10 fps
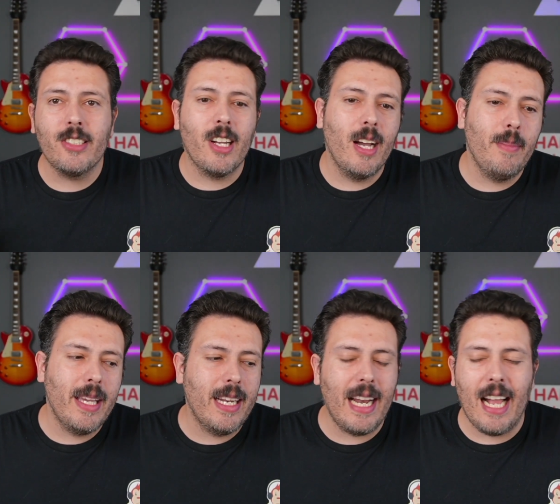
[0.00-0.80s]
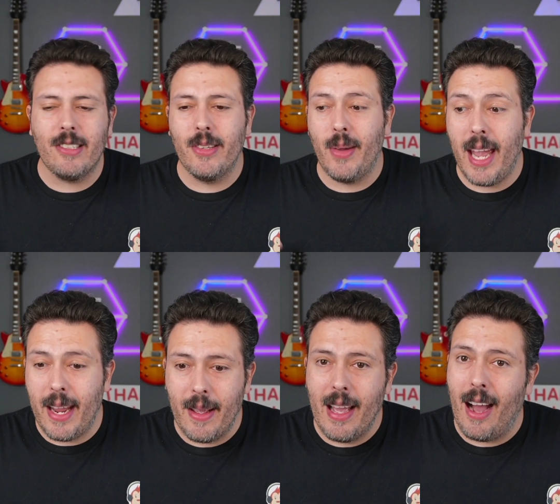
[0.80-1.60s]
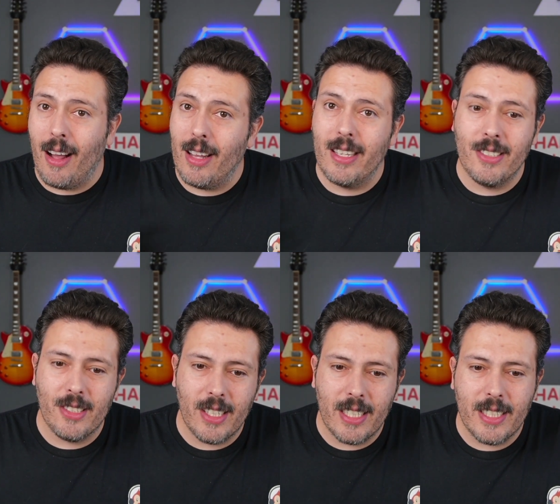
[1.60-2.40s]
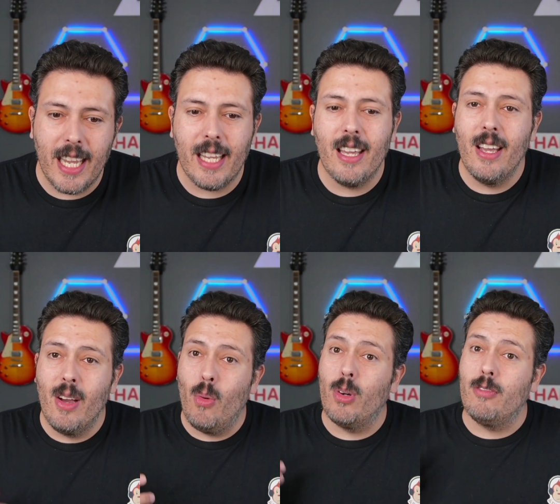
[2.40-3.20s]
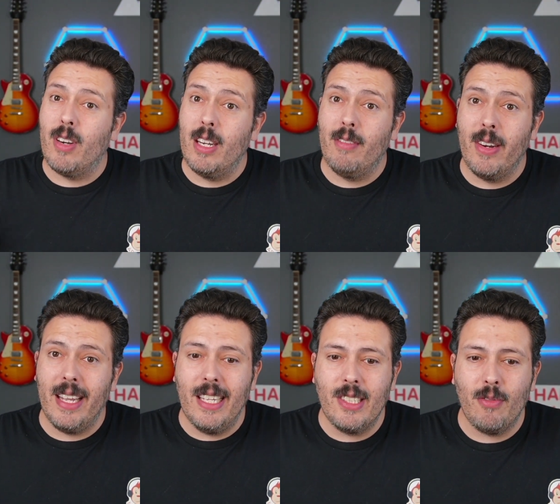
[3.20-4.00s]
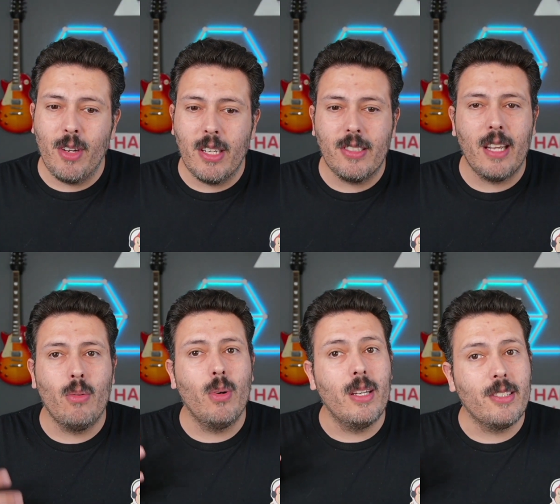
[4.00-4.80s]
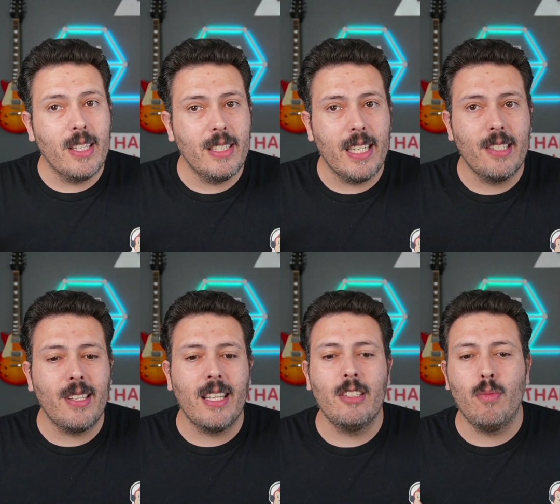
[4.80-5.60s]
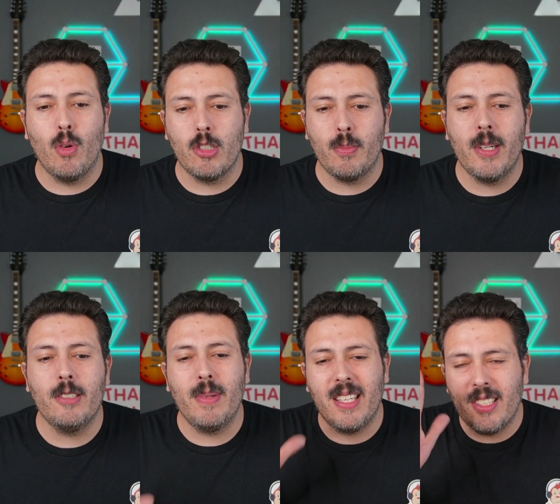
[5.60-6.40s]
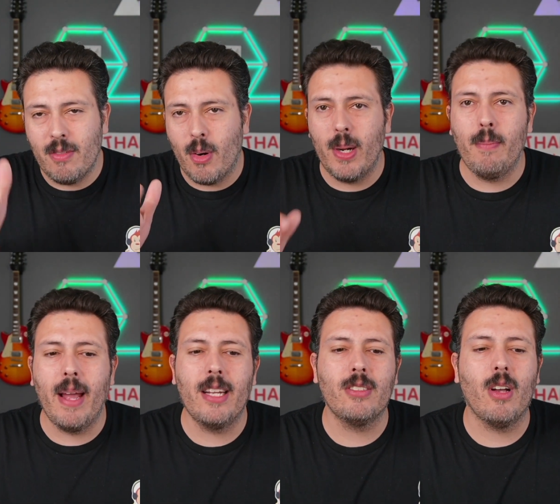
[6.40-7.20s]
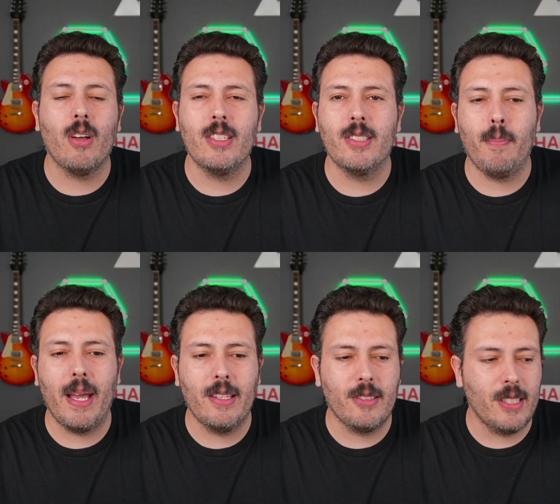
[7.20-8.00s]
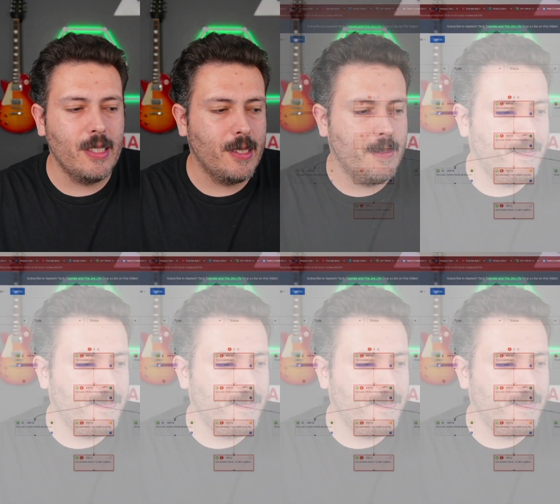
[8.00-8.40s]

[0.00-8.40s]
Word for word: come in and ask you, hey, how long is this going to take? Well, it's very, very easy for you to say, well, it's going to take us at least four sprints because you've already managed all these dependencies.